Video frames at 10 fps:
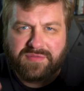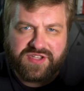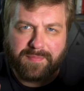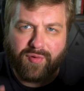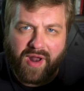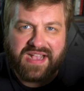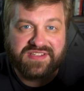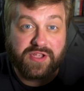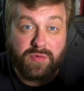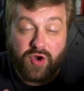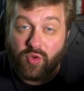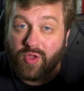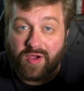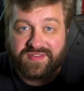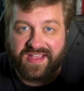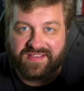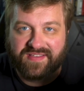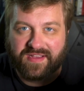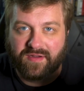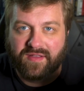surprised there were no long takes
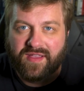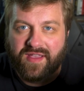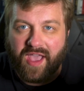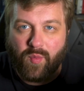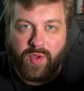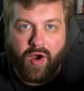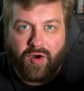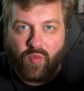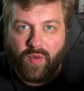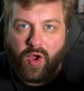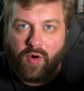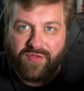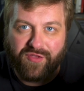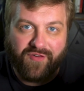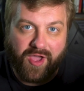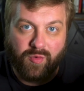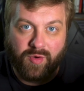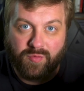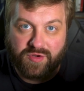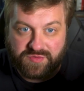here. And we already went over the final
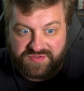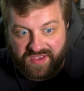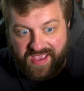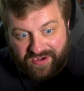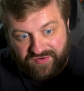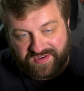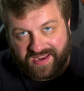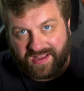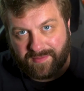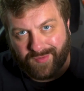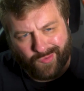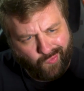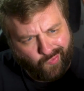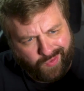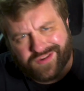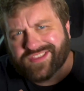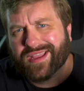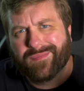one, which was entertaining but weirdly